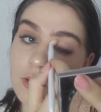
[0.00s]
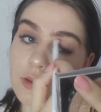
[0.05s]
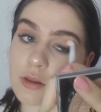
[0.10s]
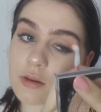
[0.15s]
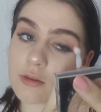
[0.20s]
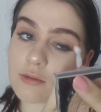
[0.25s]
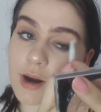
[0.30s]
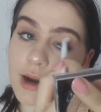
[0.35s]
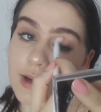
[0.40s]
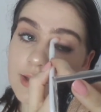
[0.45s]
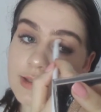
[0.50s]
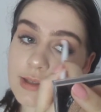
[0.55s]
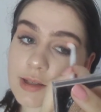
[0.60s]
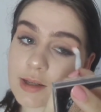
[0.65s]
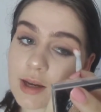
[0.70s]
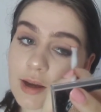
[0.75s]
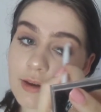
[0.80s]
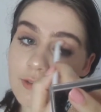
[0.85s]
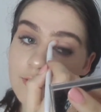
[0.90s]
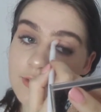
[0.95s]
right
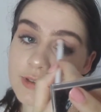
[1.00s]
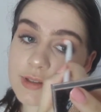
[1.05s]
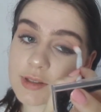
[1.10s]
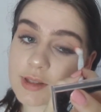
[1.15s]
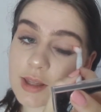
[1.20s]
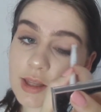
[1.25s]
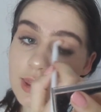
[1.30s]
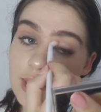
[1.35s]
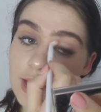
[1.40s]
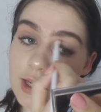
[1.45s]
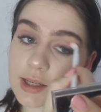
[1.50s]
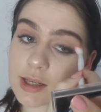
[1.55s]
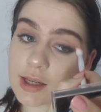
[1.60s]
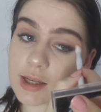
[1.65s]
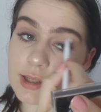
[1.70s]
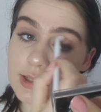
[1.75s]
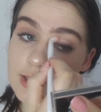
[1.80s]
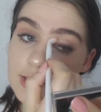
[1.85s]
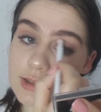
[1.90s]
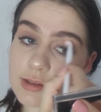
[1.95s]
enough
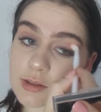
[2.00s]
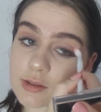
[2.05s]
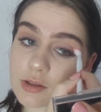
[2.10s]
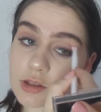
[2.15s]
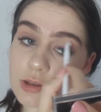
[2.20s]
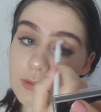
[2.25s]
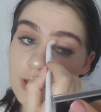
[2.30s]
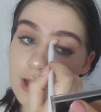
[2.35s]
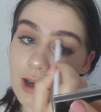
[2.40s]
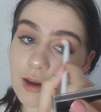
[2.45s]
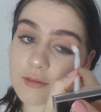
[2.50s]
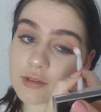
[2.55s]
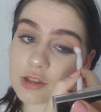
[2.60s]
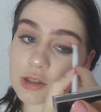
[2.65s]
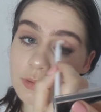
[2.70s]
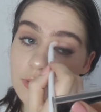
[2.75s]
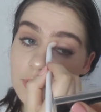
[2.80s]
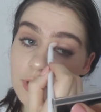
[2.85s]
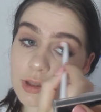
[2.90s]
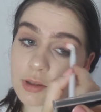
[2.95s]
thickness to be
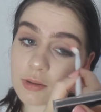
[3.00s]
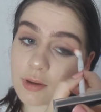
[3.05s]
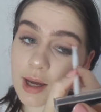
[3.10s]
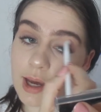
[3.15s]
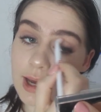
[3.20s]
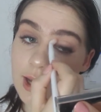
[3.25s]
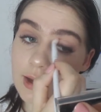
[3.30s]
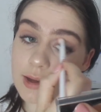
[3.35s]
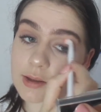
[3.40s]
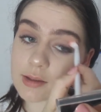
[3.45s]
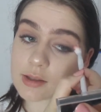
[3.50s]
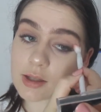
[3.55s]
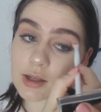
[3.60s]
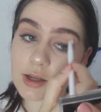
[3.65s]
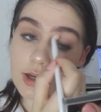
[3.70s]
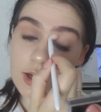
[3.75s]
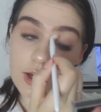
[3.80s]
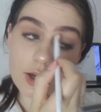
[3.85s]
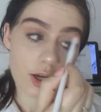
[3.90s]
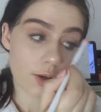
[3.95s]
comfortable in your hand,
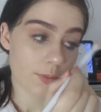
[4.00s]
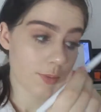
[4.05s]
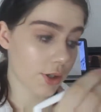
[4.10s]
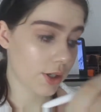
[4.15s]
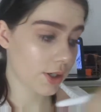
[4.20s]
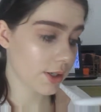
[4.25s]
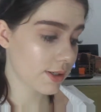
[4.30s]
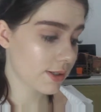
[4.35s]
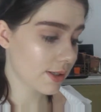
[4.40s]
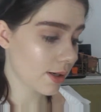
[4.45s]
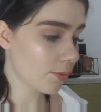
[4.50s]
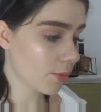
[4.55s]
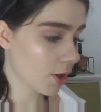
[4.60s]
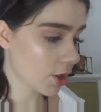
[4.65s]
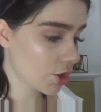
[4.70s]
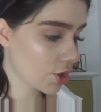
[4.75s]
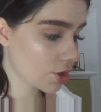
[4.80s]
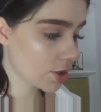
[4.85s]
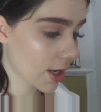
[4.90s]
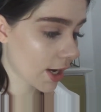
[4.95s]
because some
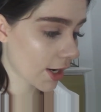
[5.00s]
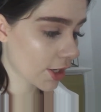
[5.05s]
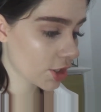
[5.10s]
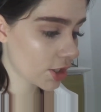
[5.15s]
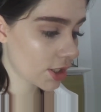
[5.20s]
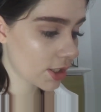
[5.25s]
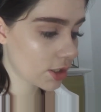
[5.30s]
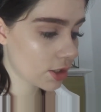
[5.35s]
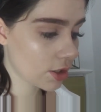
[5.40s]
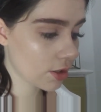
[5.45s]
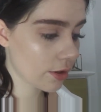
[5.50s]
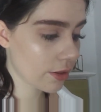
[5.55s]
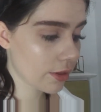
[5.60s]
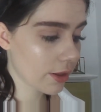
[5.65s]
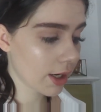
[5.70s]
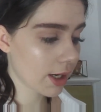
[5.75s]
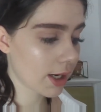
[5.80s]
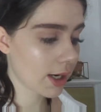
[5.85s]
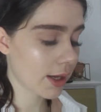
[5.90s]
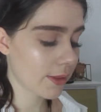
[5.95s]
brushes are actually too
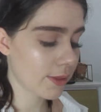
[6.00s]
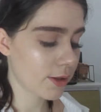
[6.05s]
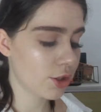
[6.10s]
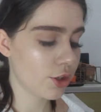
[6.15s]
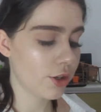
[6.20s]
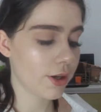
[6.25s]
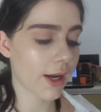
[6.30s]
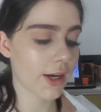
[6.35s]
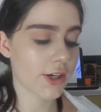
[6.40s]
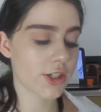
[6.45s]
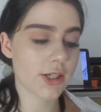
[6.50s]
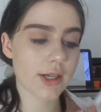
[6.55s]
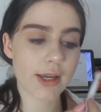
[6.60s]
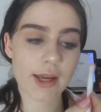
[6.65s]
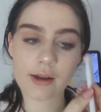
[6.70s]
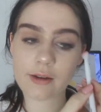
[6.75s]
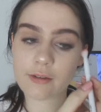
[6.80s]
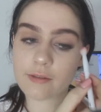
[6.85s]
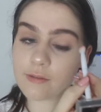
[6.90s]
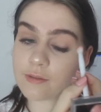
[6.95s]
thick and then you actually
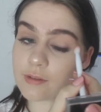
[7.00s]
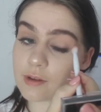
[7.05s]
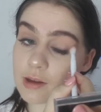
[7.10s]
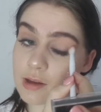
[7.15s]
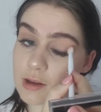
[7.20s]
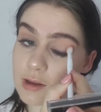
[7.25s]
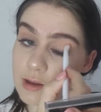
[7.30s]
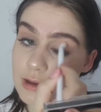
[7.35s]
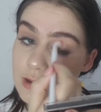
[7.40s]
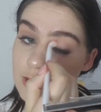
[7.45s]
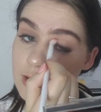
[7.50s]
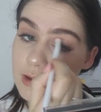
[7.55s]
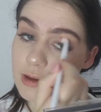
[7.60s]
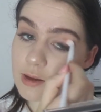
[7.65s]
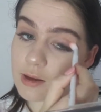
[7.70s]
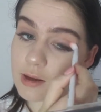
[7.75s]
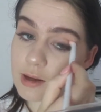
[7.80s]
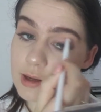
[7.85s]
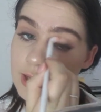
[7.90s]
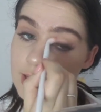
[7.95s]
have
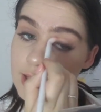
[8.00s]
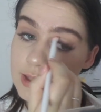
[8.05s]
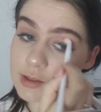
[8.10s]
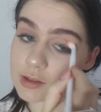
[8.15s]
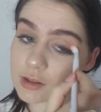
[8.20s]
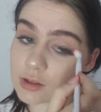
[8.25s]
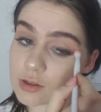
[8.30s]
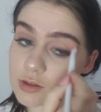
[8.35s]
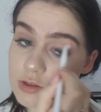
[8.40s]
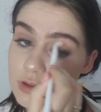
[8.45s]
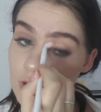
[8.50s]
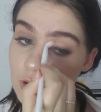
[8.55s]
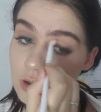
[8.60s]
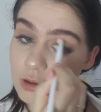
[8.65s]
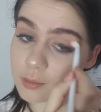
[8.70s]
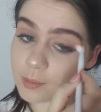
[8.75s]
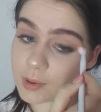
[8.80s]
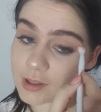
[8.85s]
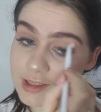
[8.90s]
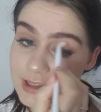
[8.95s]
least
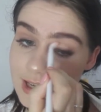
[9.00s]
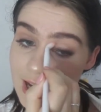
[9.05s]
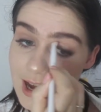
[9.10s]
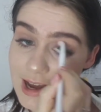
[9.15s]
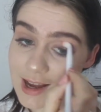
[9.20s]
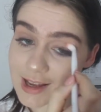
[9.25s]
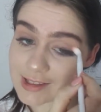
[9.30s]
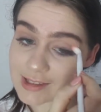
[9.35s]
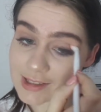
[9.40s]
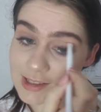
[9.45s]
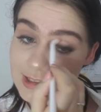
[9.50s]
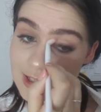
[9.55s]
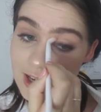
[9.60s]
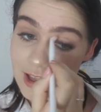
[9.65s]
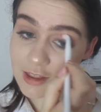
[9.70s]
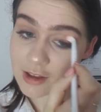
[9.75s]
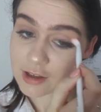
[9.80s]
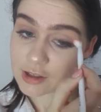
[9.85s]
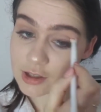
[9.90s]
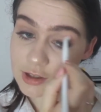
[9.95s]
control. But guys, in
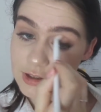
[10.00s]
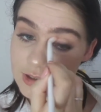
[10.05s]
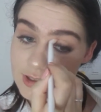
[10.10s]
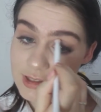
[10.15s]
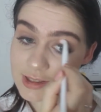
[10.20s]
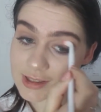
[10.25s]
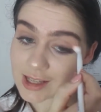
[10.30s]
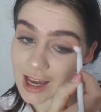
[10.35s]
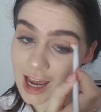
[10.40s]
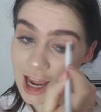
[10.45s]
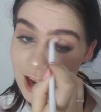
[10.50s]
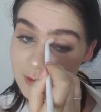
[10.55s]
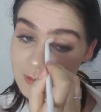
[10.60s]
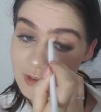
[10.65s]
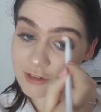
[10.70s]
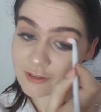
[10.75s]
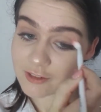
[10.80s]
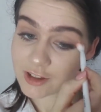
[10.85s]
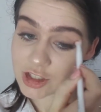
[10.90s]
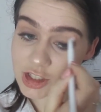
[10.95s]
other news, I'm
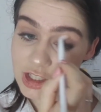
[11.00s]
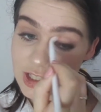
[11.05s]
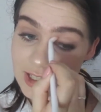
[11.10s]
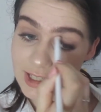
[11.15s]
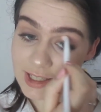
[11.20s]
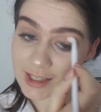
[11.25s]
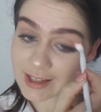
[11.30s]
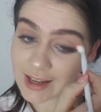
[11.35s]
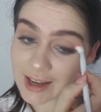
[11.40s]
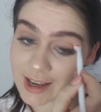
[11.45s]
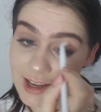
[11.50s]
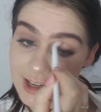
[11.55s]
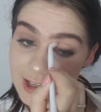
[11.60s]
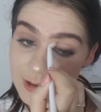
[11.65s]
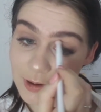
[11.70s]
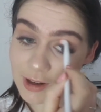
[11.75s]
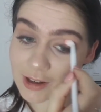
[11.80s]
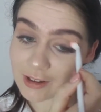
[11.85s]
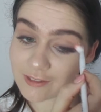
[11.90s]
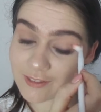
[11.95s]
officially a
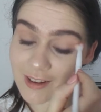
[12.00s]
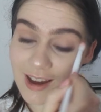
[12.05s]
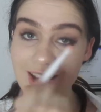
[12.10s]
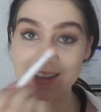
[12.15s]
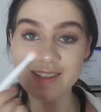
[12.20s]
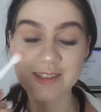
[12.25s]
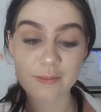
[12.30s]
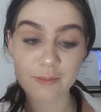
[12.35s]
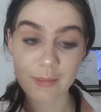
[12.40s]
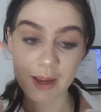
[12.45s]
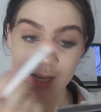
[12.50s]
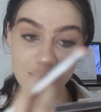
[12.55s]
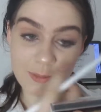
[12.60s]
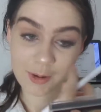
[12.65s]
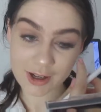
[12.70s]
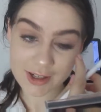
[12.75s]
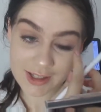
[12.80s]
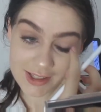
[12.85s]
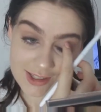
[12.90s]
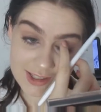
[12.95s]
qualified makeup
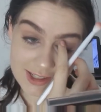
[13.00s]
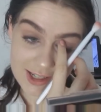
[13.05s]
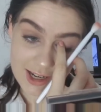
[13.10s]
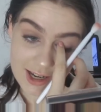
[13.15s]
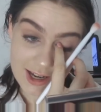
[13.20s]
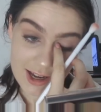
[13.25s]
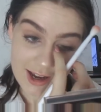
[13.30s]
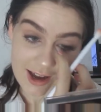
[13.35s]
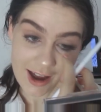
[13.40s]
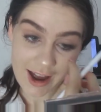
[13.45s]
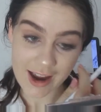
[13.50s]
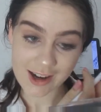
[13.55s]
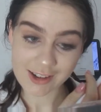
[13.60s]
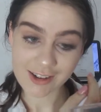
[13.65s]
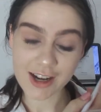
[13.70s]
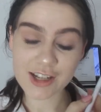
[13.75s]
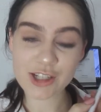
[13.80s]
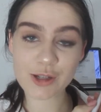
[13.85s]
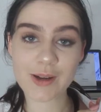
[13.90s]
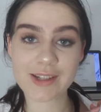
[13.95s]
artist. I
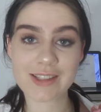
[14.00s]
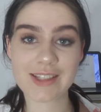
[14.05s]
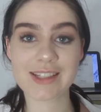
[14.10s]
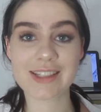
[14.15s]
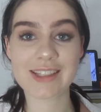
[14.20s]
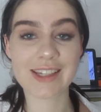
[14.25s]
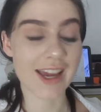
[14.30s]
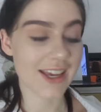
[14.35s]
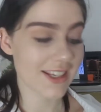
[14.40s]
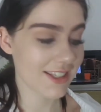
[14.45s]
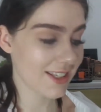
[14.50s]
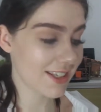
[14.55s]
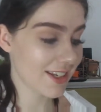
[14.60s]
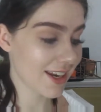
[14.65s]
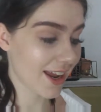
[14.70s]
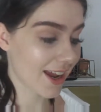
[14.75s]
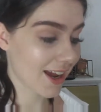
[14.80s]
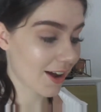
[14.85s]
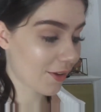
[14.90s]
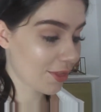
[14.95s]
graduated
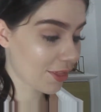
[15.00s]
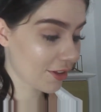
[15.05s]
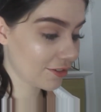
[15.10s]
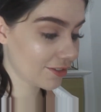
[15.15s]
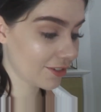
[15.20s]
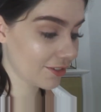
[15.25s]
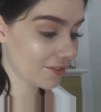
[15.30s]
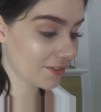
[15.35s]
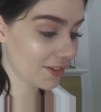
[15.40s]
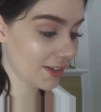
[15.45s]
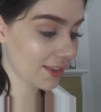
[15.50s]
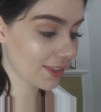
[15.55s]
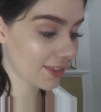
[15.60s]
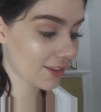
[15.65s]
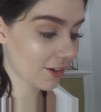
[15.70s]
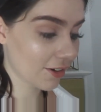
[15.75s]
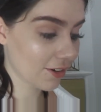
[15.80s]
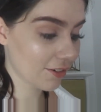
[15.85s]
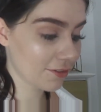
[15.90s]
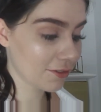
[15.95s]
yesterday on the
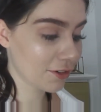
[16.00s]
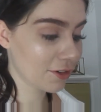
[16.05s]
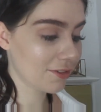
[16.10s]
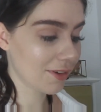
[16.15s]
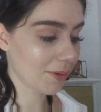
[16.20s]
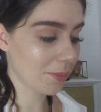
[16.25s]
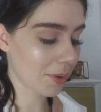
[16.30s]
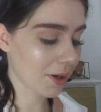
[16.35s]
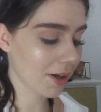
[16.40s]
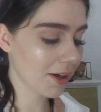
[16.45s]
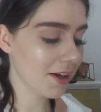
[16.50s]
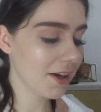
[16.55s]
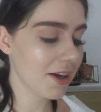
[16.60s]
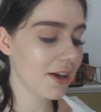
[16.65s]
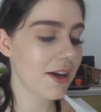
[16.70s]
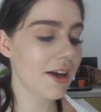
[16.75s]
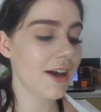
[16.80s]
15th of November.